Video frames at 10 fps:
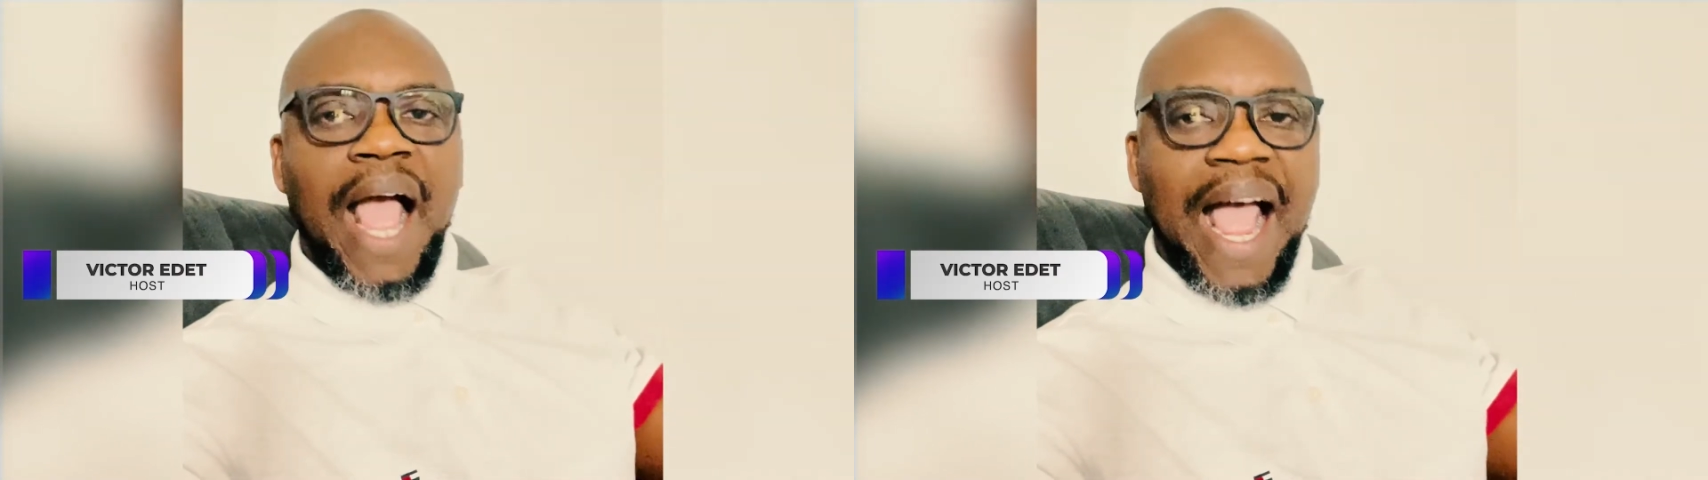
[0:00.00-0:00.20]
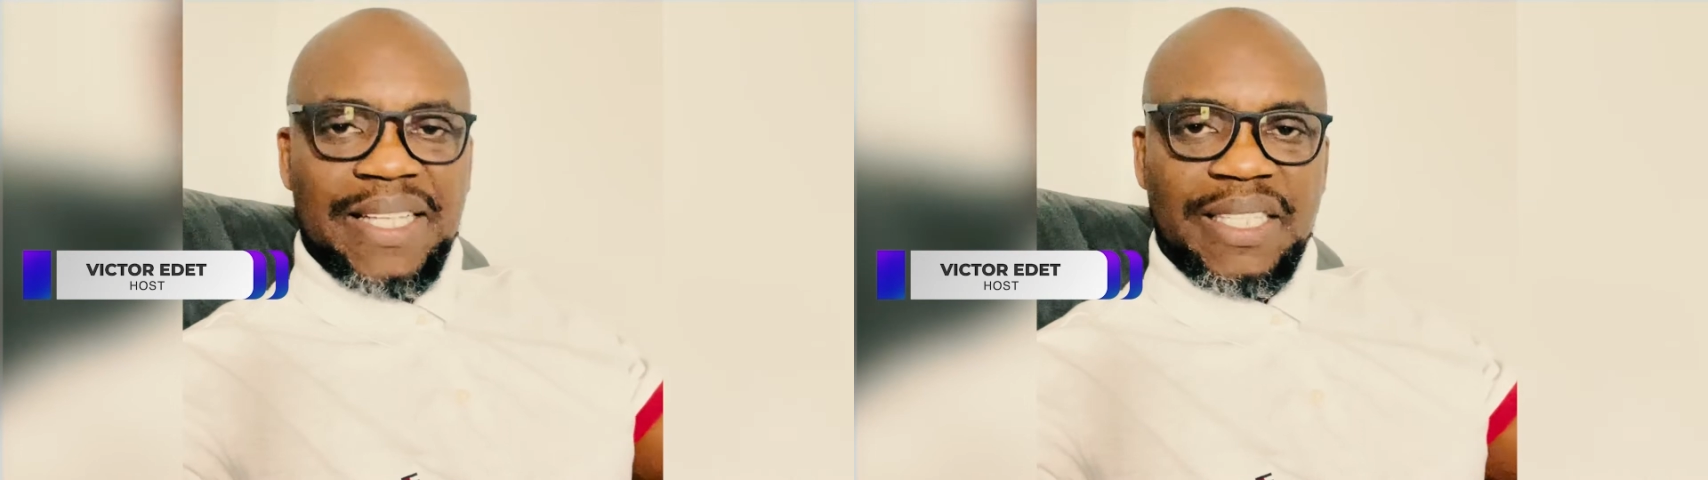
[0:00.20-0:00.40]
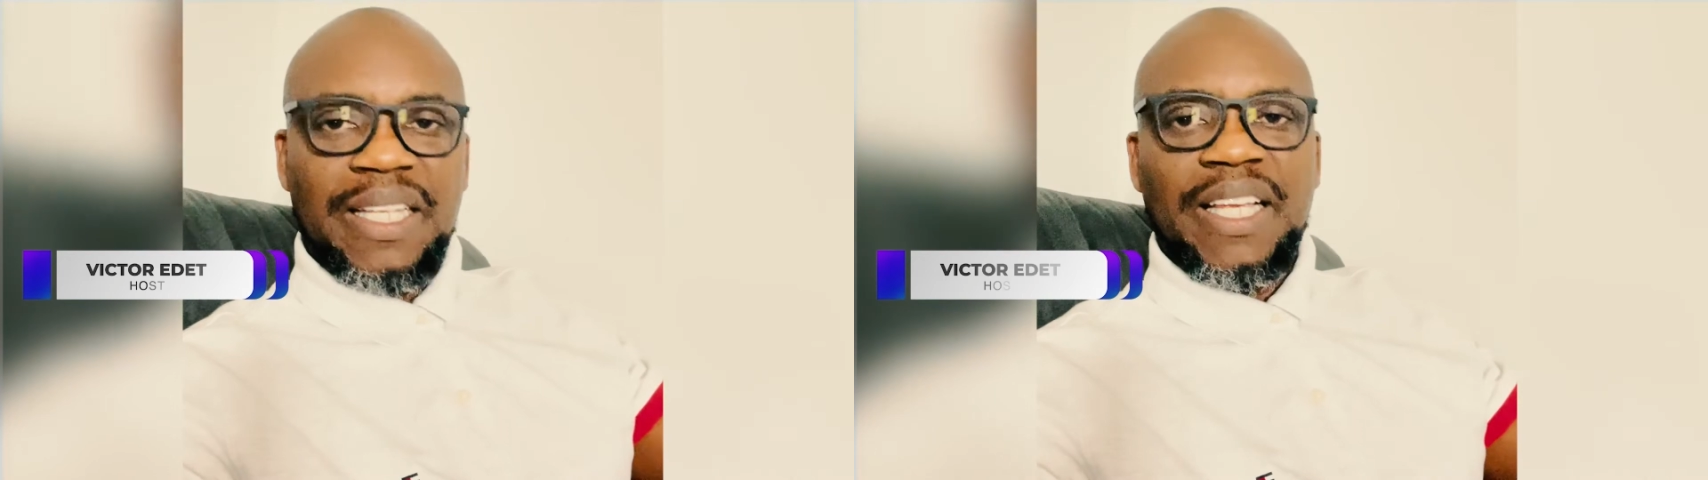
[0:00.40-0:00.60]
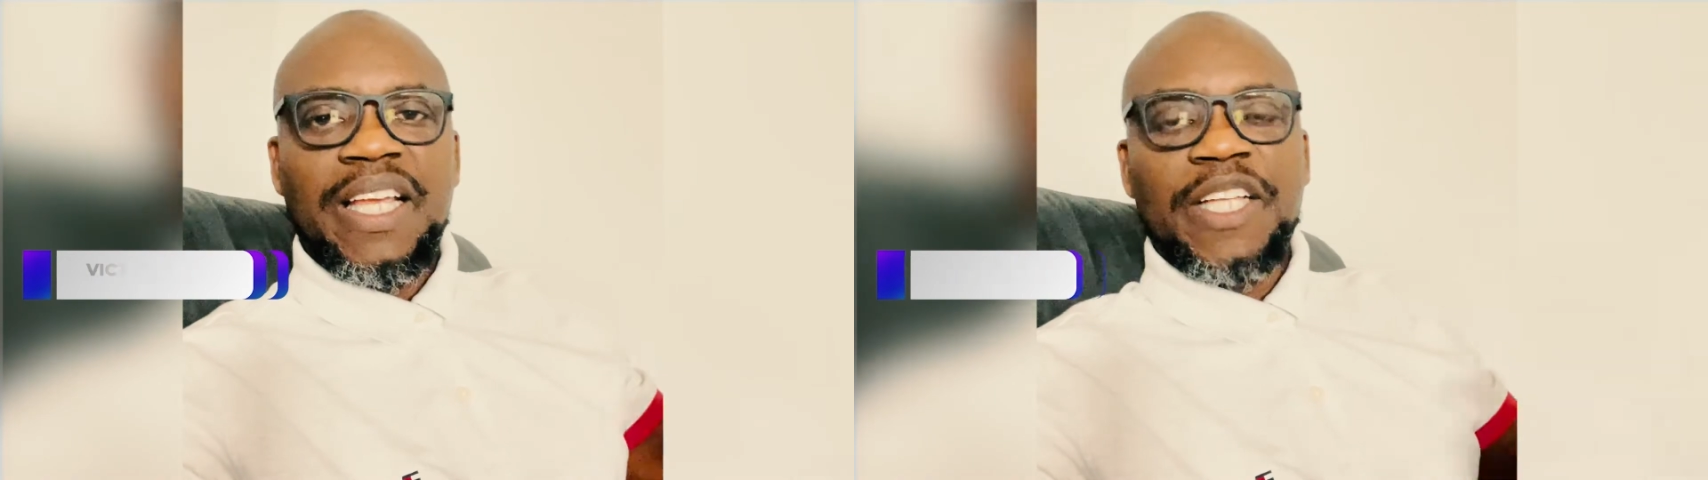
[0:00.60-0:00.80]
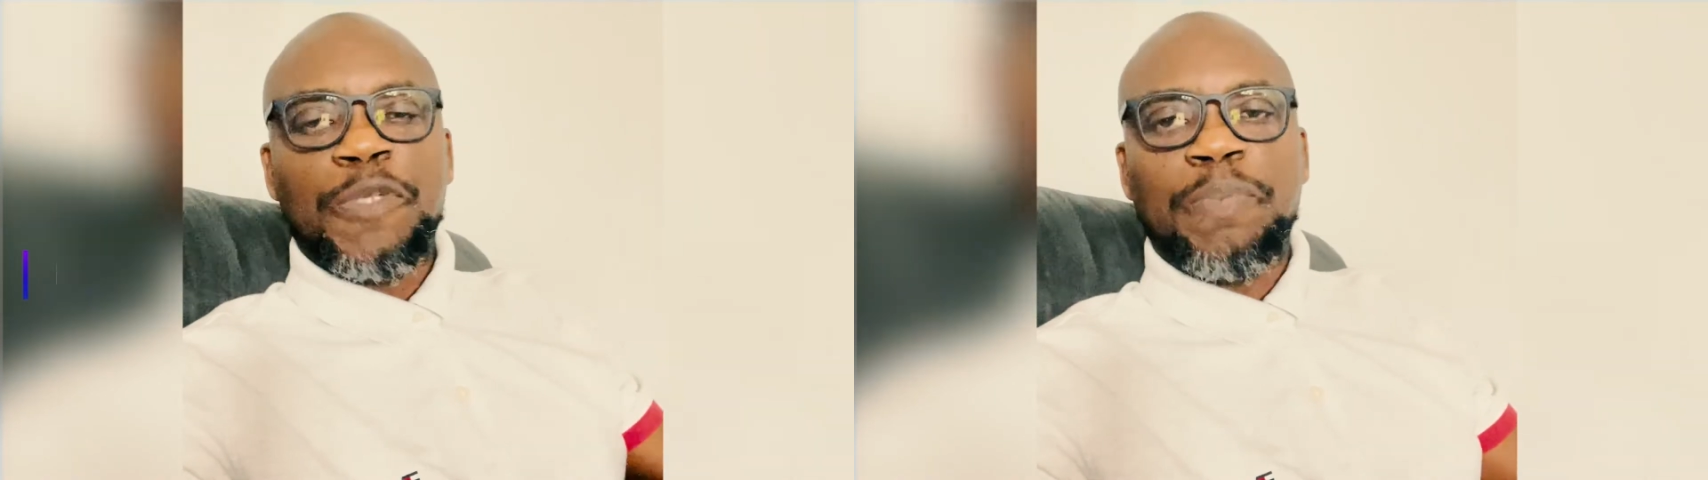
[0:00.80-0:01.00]
ask
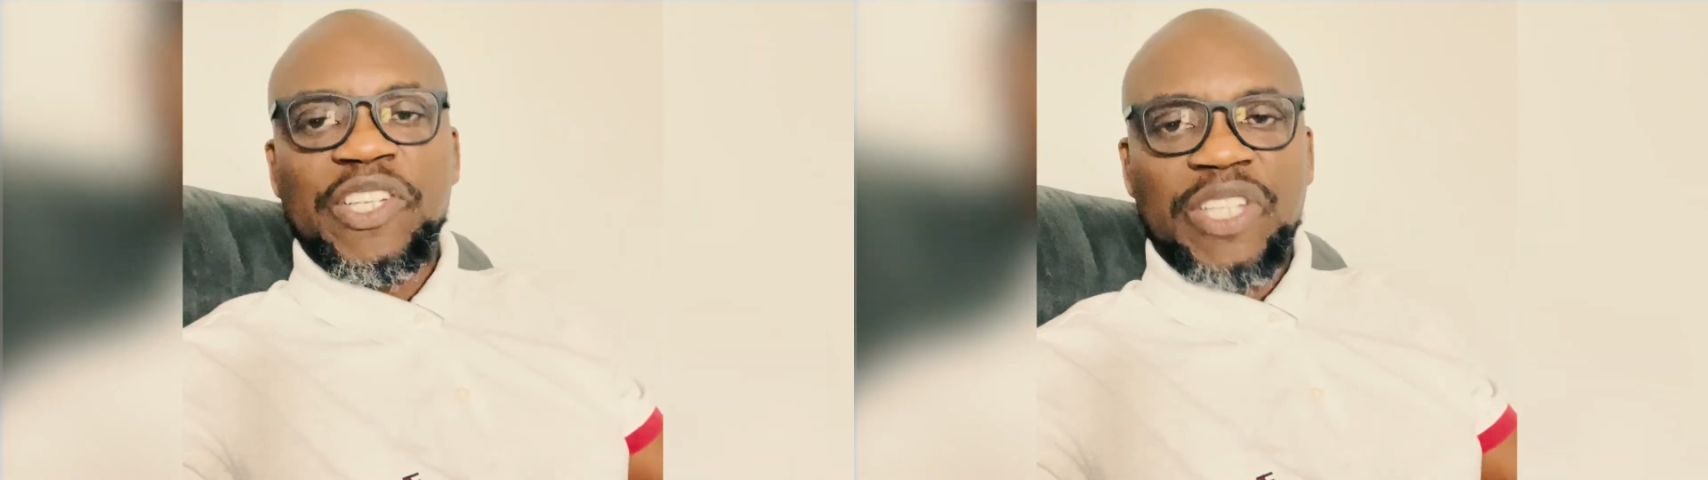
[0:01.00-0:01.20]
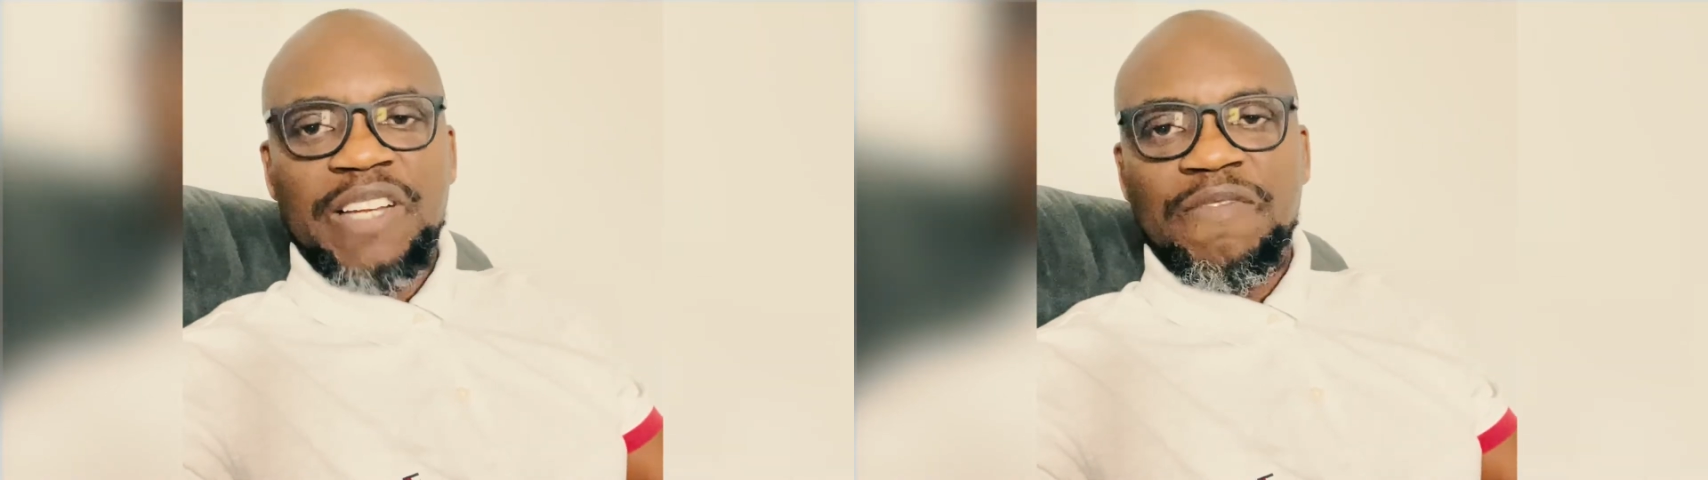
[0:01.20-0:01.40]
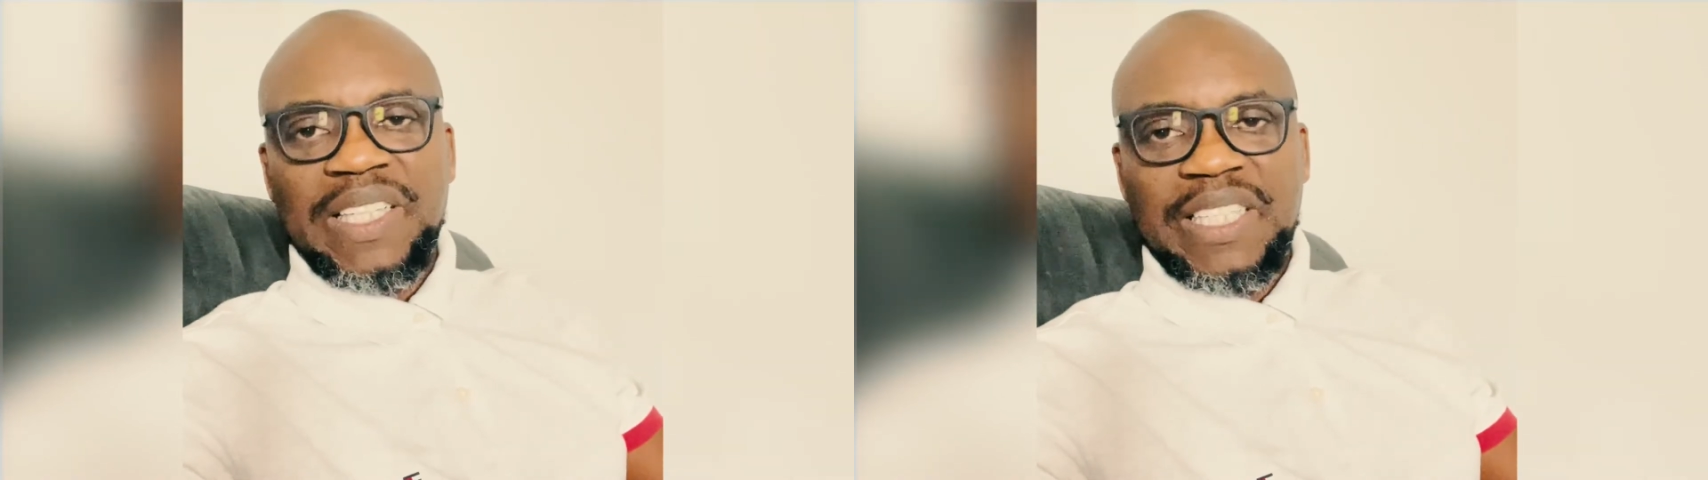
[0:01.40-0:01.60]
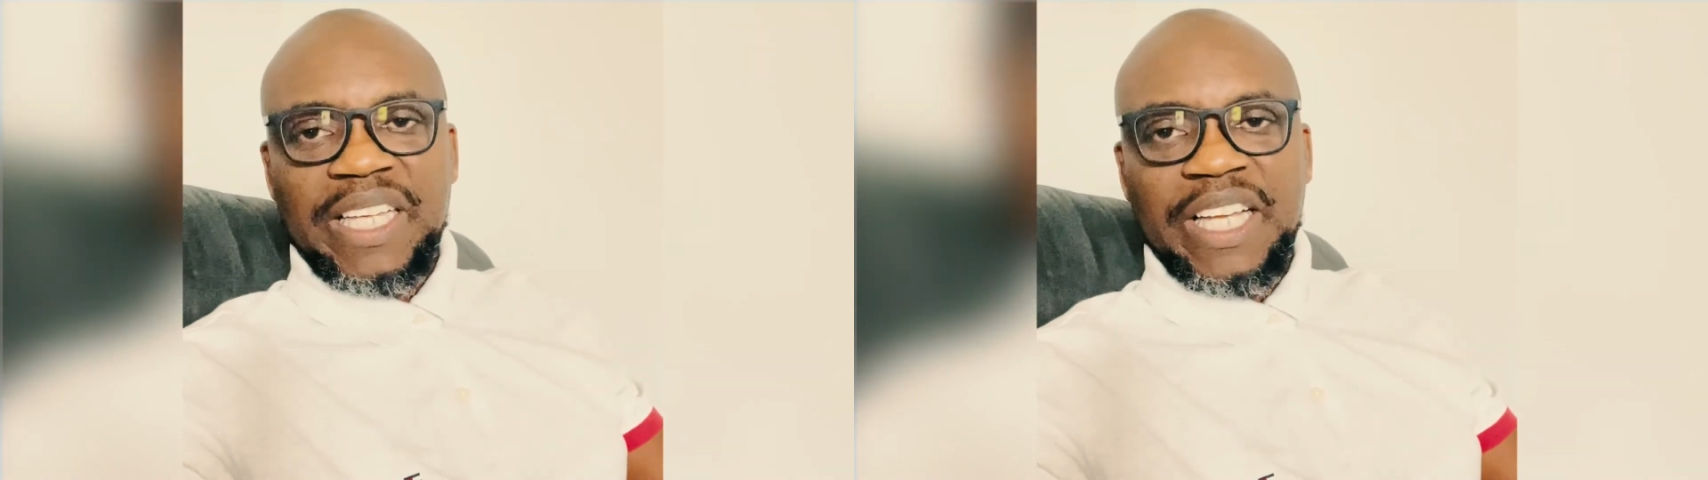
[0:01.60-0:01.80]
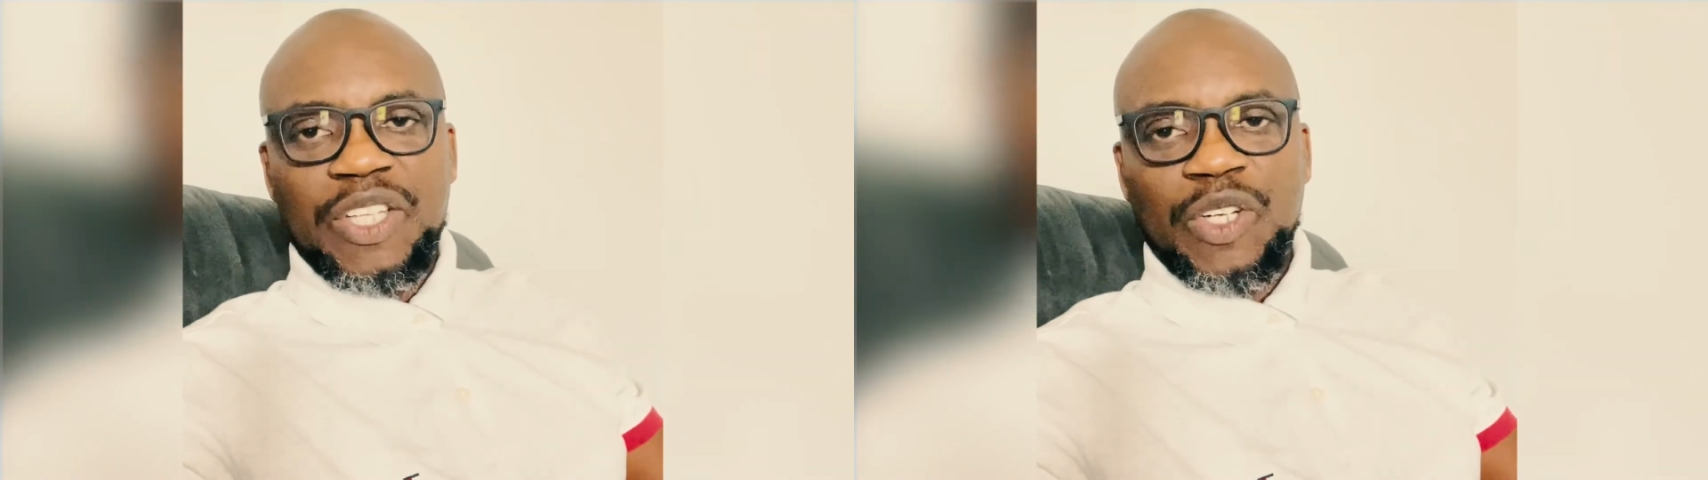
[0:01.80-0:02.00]
a special
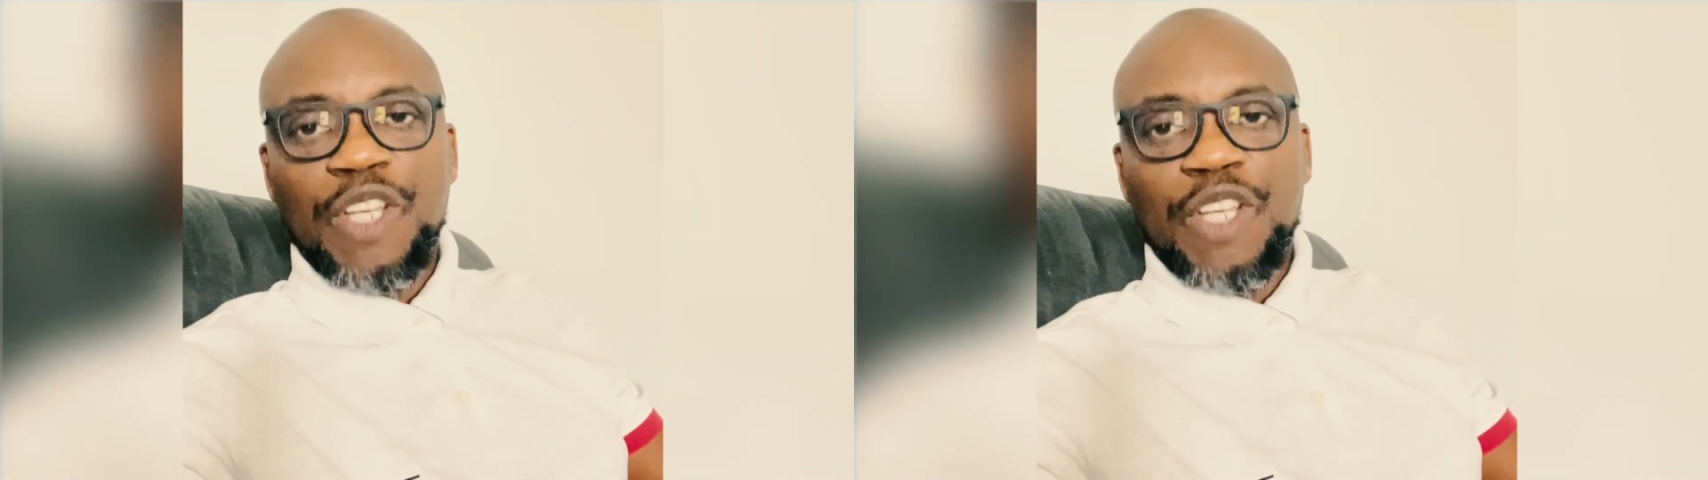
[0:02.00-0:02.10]
investigator